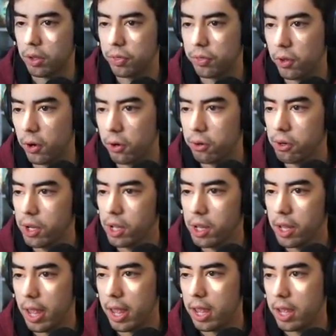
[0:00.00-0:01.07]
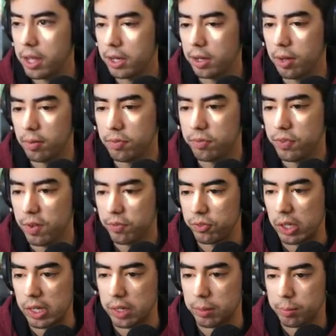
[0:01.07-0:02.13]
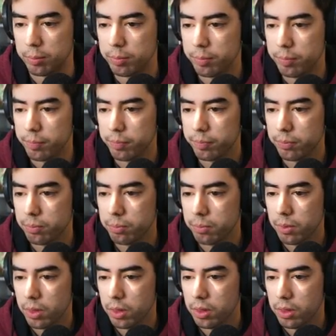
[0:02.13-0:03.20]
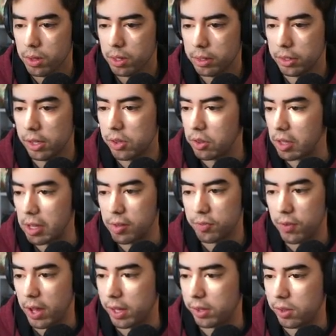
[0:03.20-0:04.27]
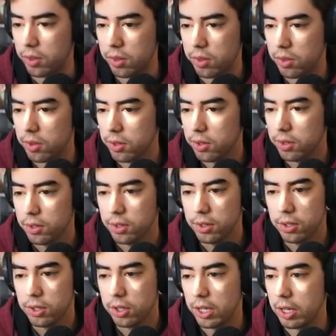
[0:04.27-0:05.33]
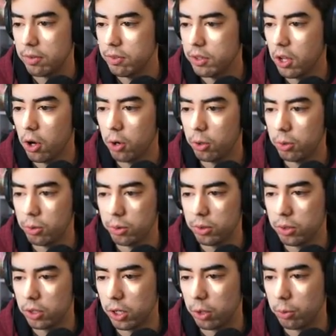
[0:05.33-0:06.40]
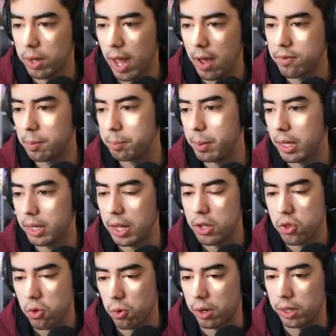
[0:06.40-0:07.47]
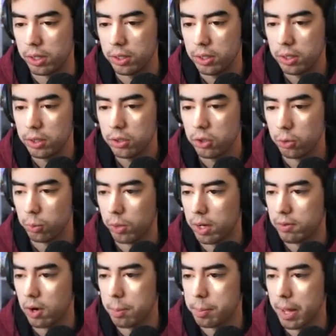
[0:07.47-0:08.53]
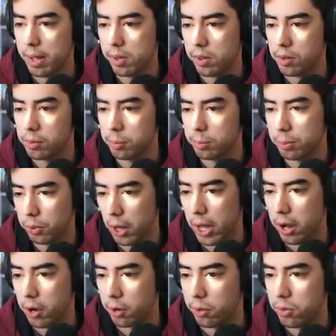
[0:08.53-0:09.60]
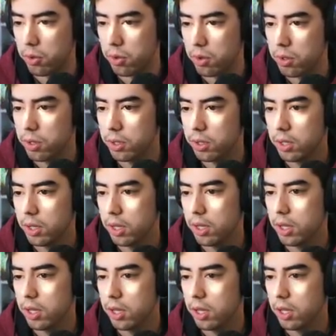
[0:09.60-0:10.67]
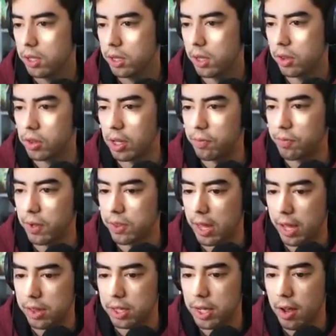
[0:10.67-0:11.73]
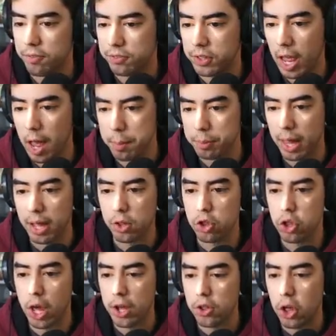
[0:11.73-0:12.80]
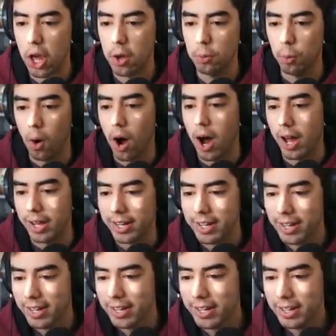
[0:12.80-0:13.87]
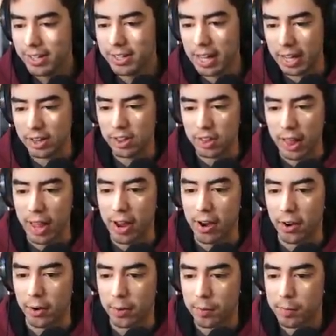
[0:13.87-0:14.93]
third and 15. This defense, even though, you know, we have a big injury to one of our best players, this defense has enough depth as J.J. Watt gets there.